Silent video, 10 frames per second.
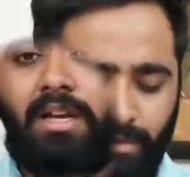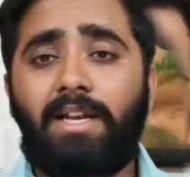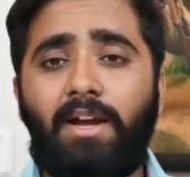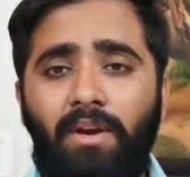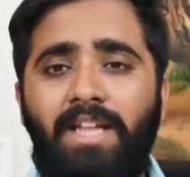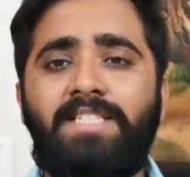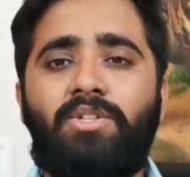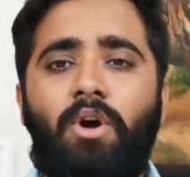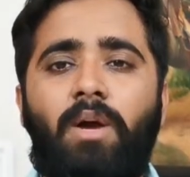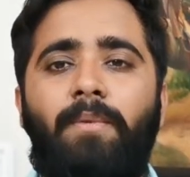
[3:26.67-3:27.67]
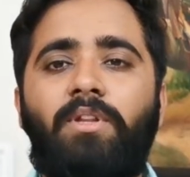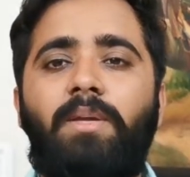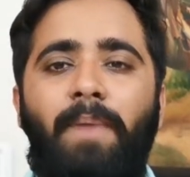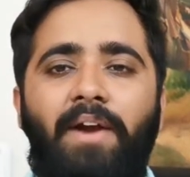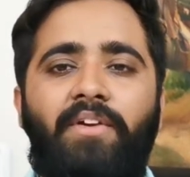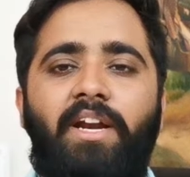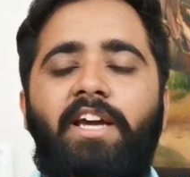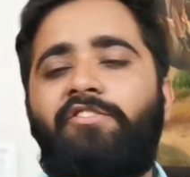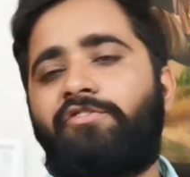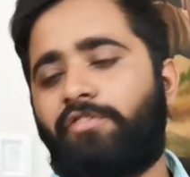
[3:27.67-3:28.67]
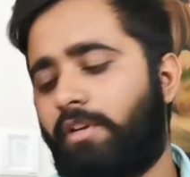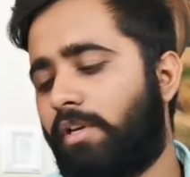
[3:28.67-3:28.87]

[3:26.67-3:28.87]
Now let's talk about the battery life.